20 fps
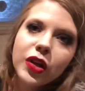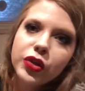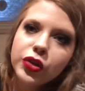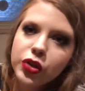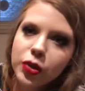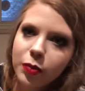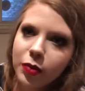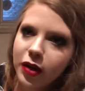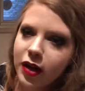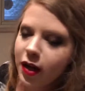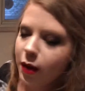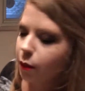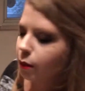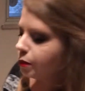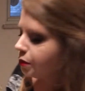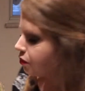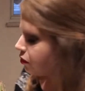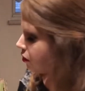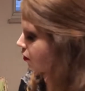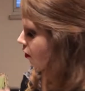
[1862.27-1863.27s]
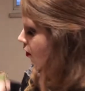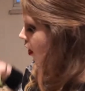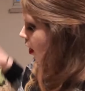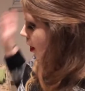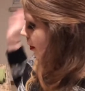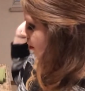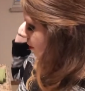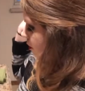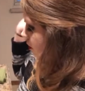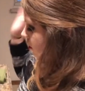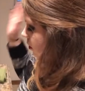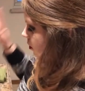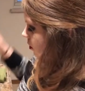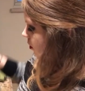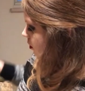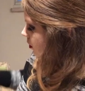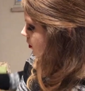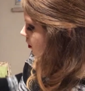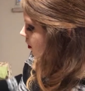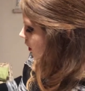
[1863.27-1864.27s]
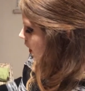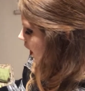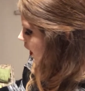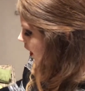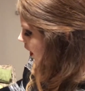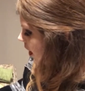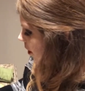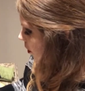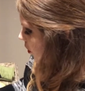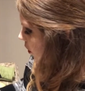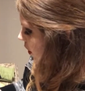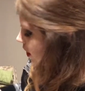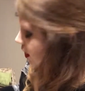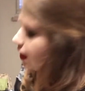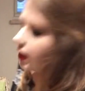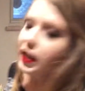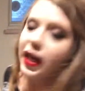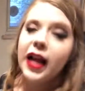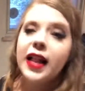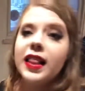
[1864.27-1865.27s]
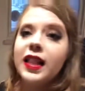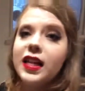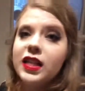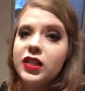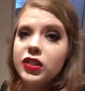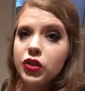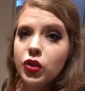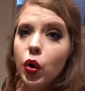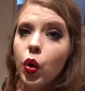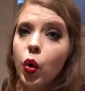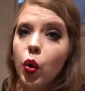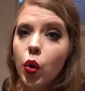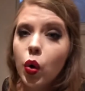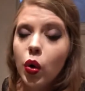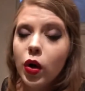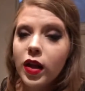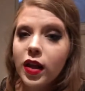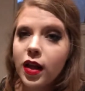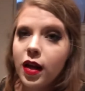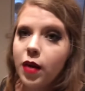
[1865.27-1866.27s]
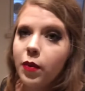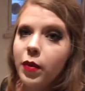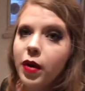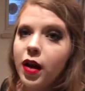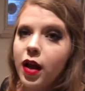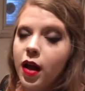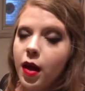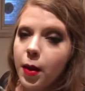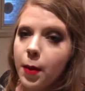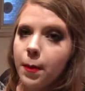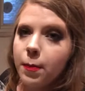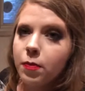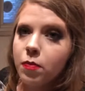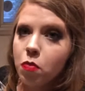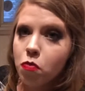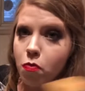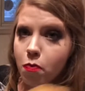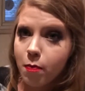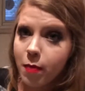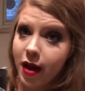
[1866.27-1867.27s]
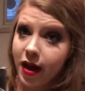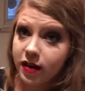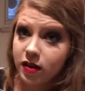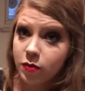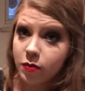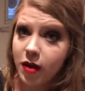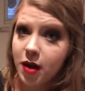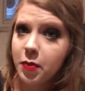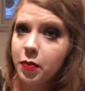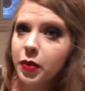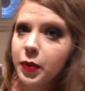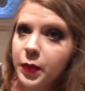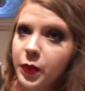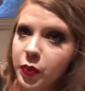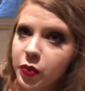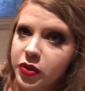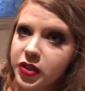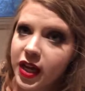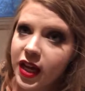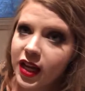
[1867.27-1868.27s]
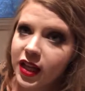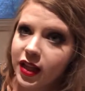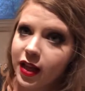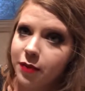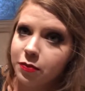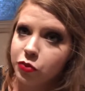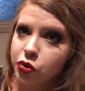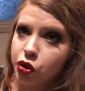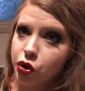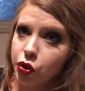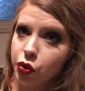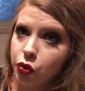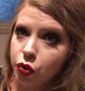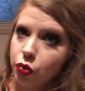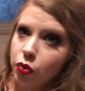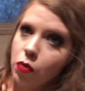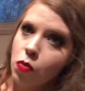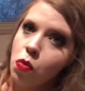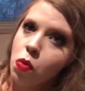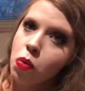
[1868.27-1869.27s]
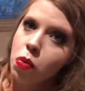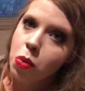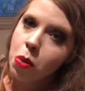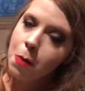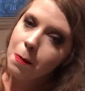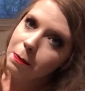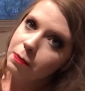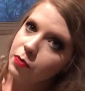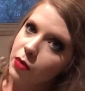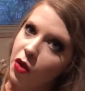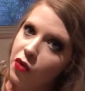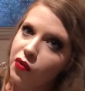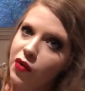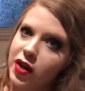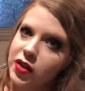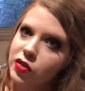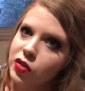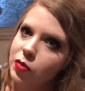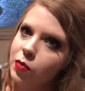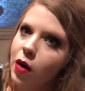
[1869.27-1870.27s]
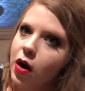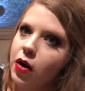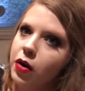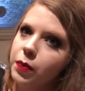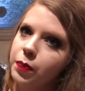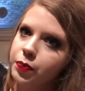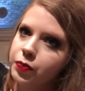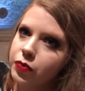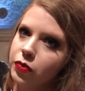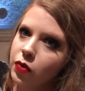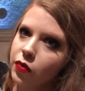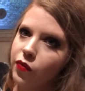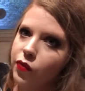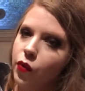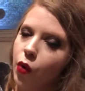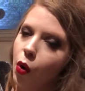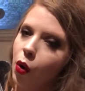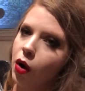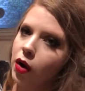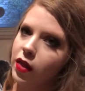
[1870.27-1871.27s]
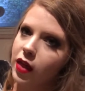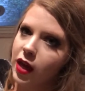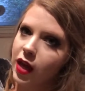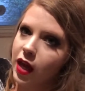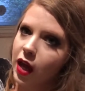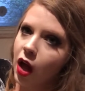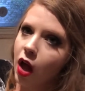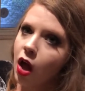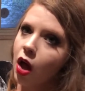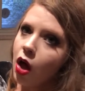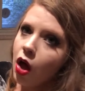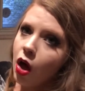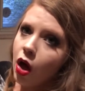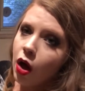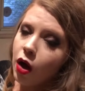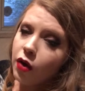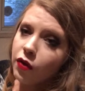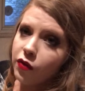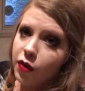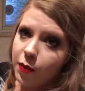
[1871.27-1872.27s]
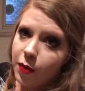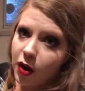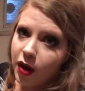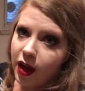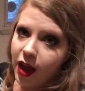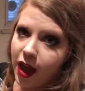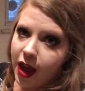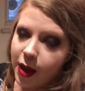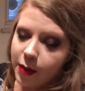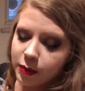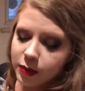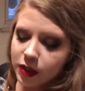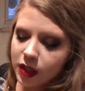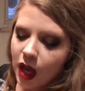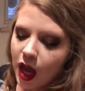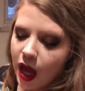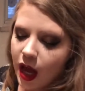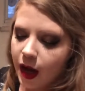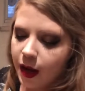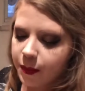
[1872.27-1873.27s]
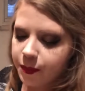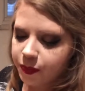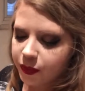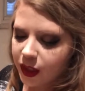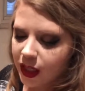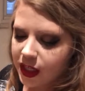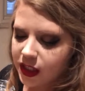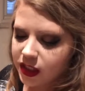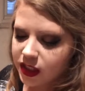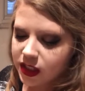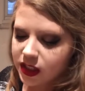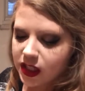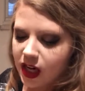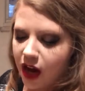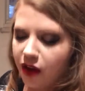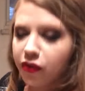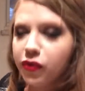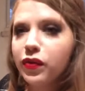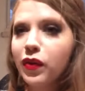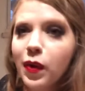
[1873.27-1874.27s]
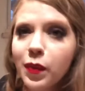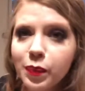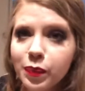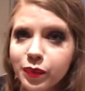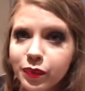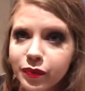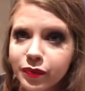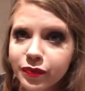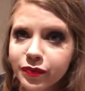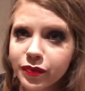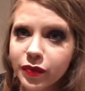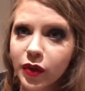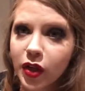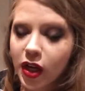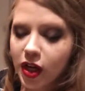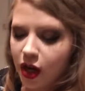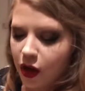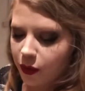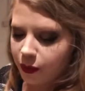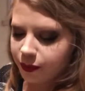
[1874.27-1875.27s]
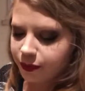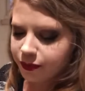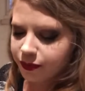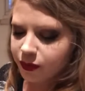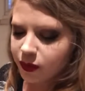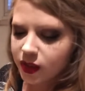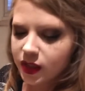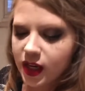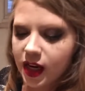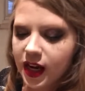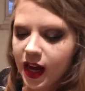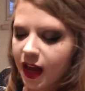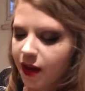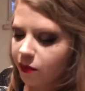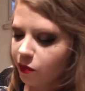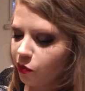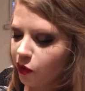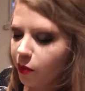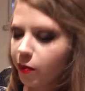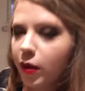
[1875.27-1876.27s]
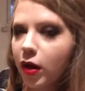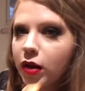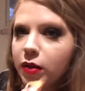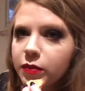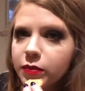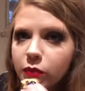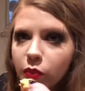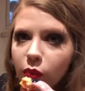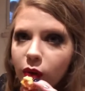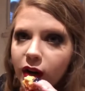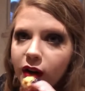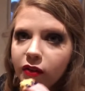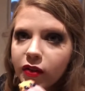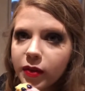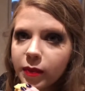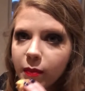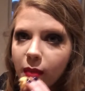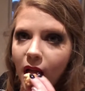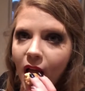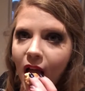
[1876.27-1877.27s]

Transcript: super good. I am going to let these cool, and then I'm going to bag them up. We're taking them to a friend's tomorrow for the football games and stuff. You know, Sunday football, whatever.